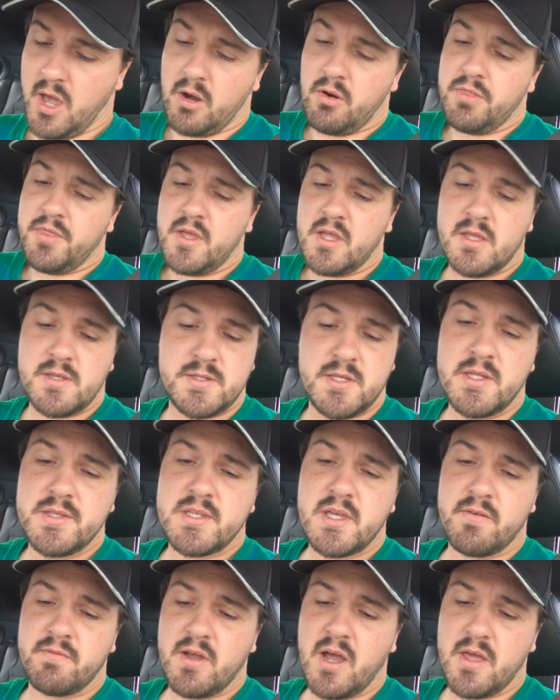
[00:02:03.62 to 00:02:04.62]
don't think
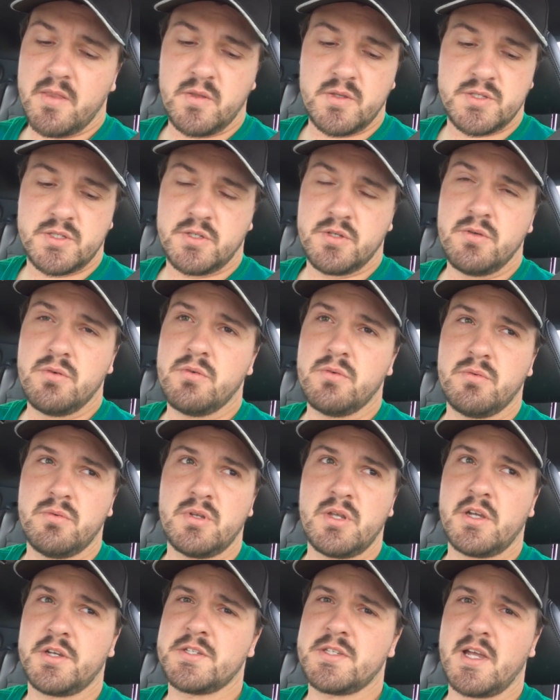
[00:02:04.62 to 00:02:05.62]
since I've gotten this
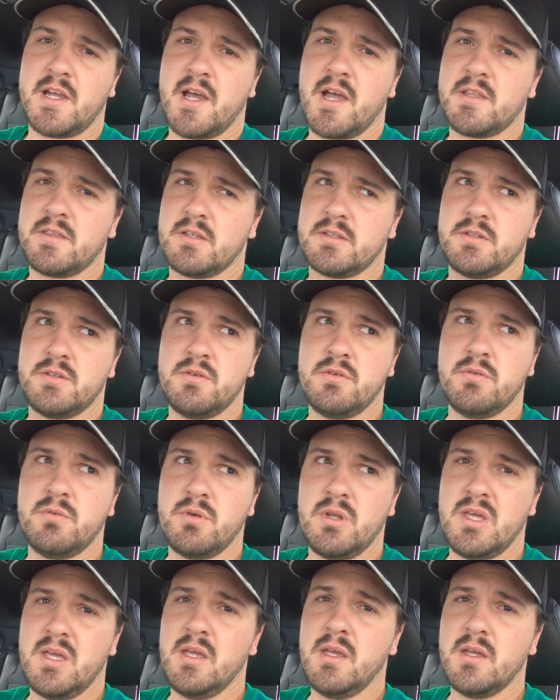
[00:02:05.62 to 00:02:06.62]
tuned, because I got the
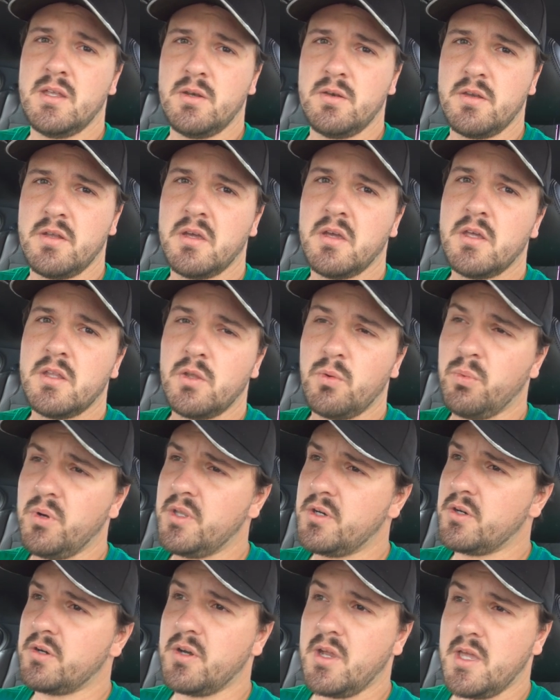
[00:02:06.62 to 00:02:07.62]
tune in the
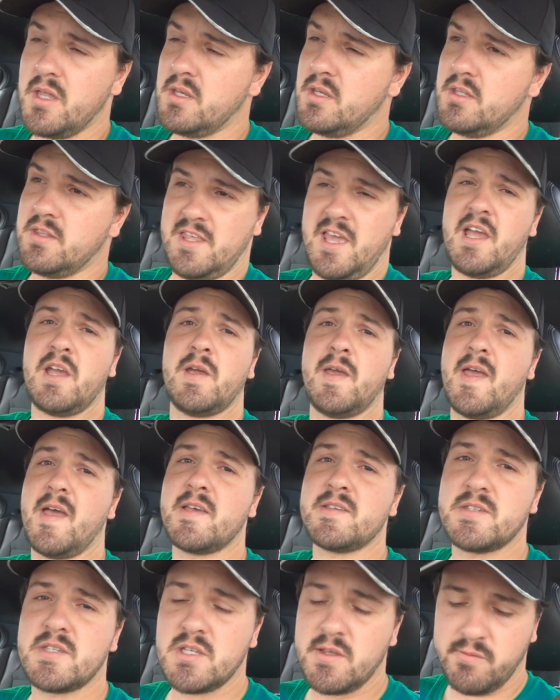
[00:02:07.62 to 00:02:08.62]
winter and that
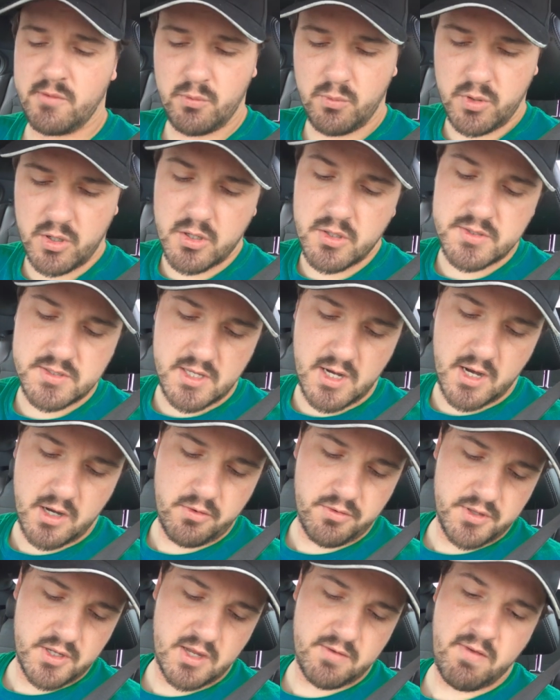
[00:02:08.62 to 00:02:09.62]
gas is even worse, and I
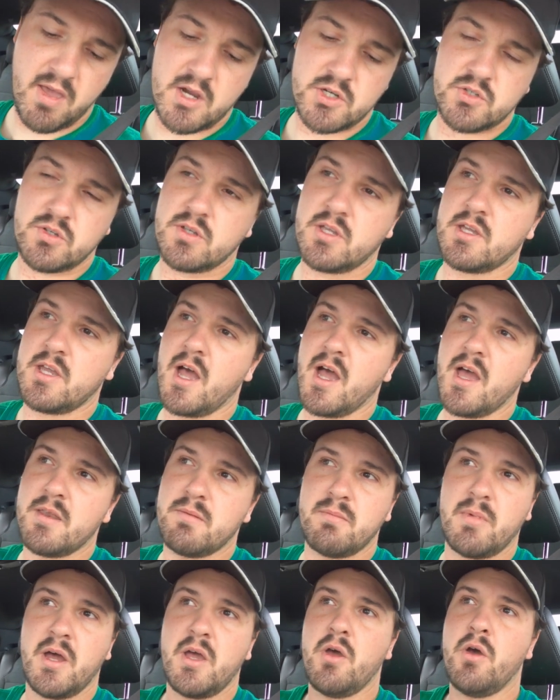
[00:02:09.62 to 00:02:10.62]
don't think I've actually
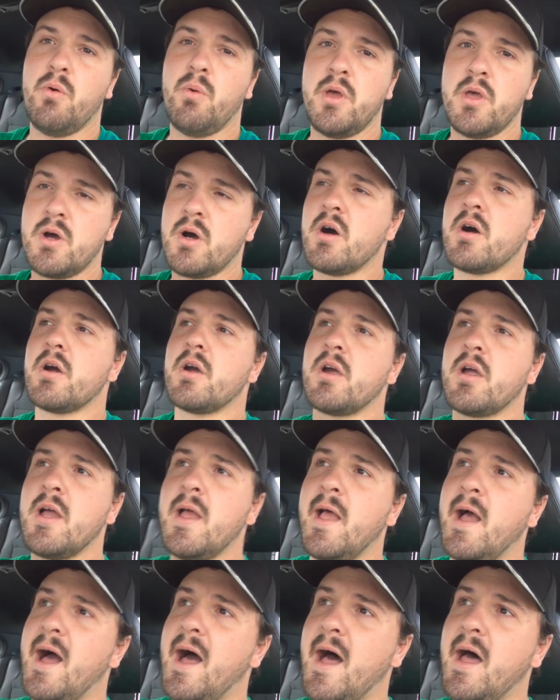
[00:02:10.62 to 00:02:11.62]
gotten my OAR
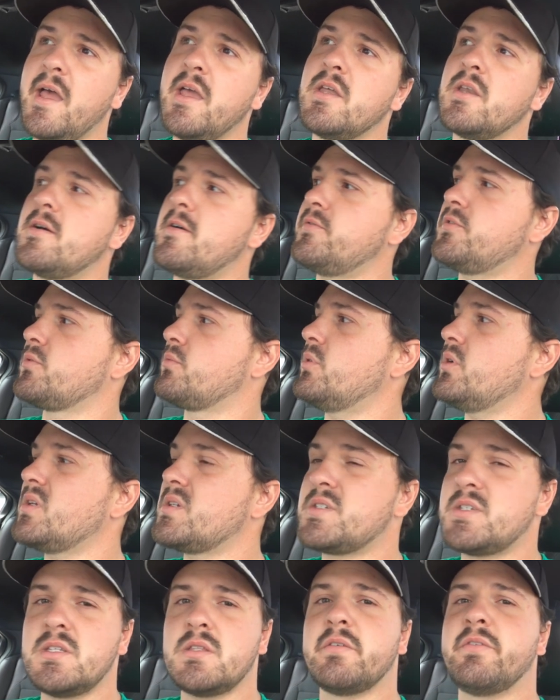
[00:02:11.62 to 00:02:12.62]
high enough to really
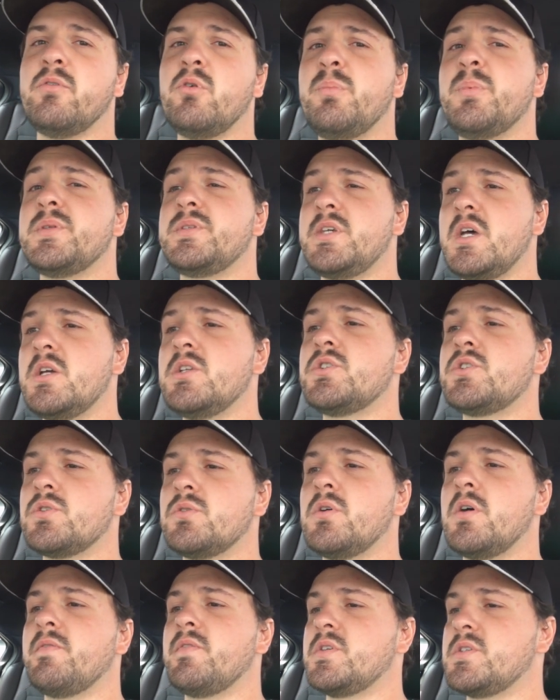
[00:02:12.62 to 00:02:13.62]
see the full
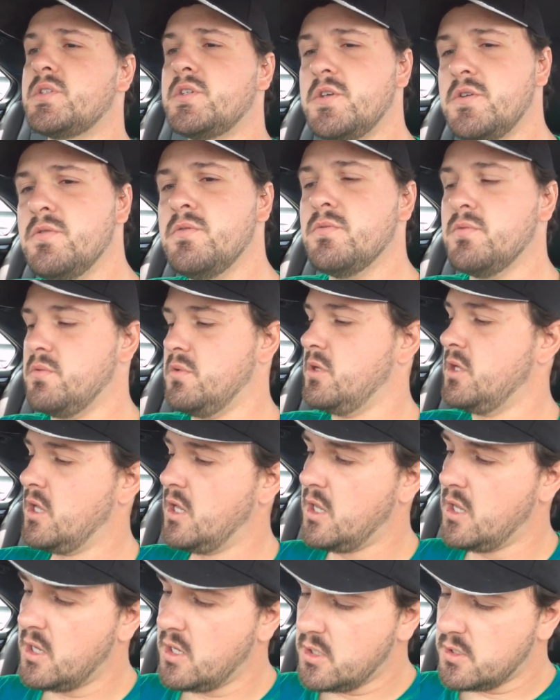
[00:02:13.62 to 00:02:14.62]
potential of this tune.
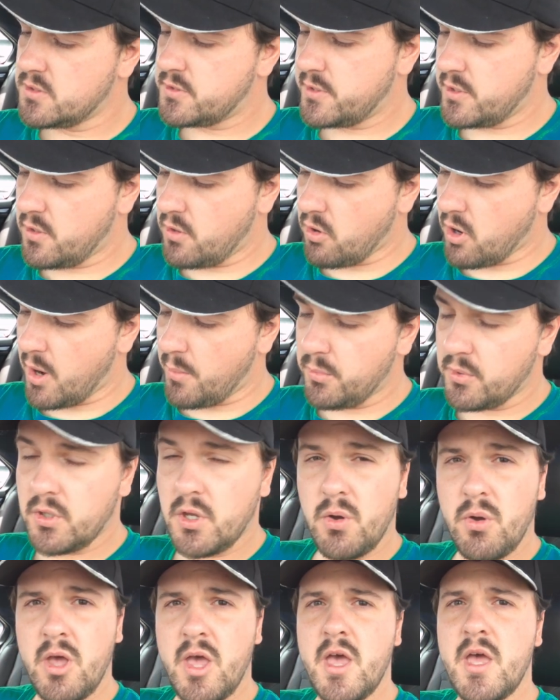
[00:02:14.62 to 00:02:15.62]
So I'm gonna
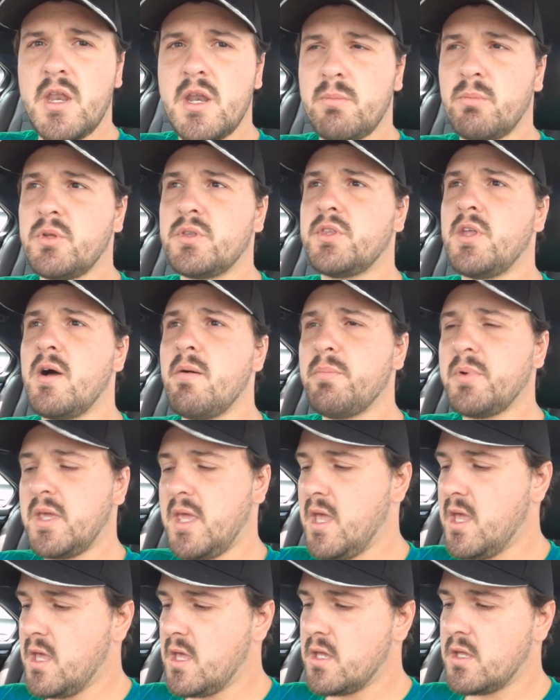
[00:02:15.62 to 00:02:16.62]
go ahead and I'm gonna dump
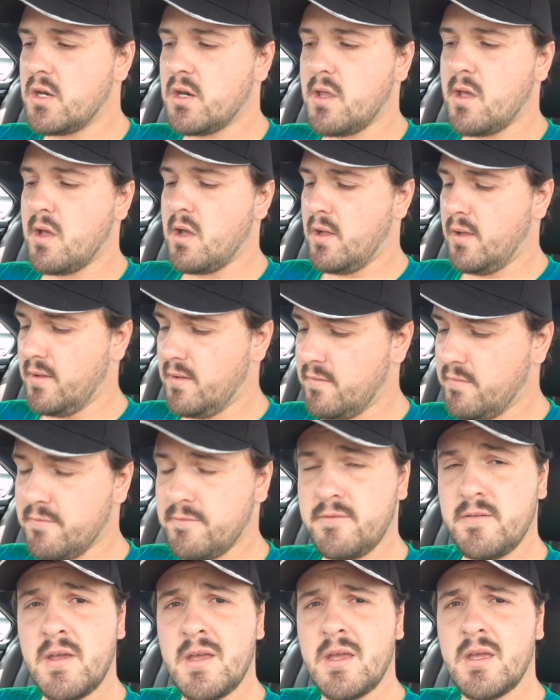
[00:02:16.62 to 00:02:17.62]
can
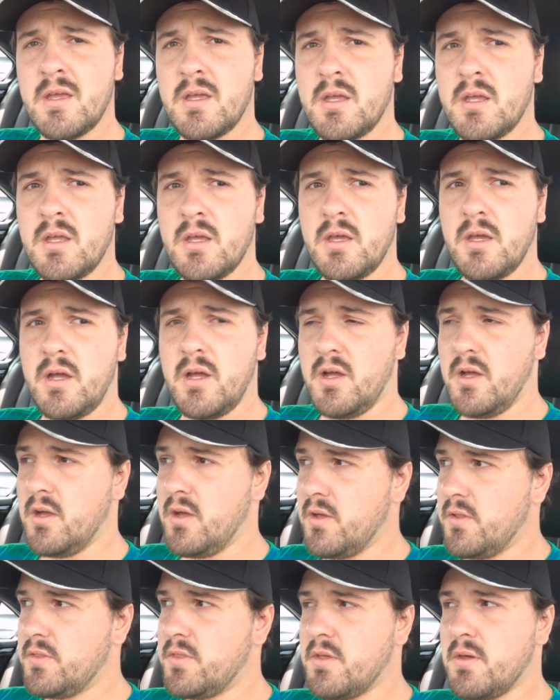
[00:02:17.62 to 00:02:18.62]
of
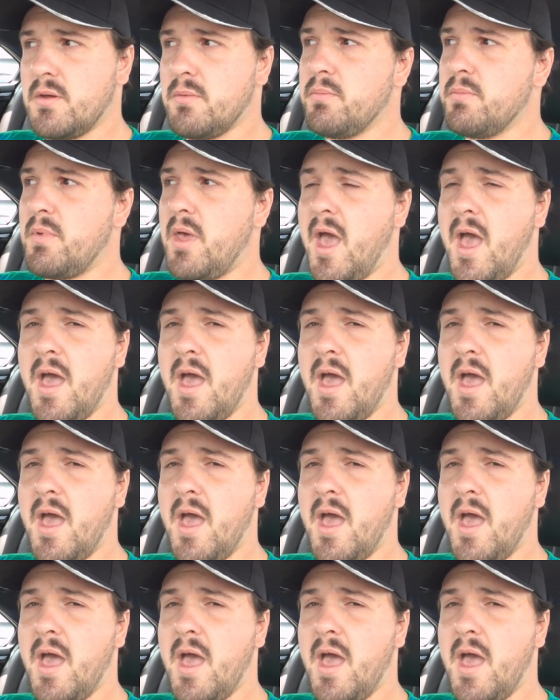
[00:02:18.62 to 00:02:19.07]
the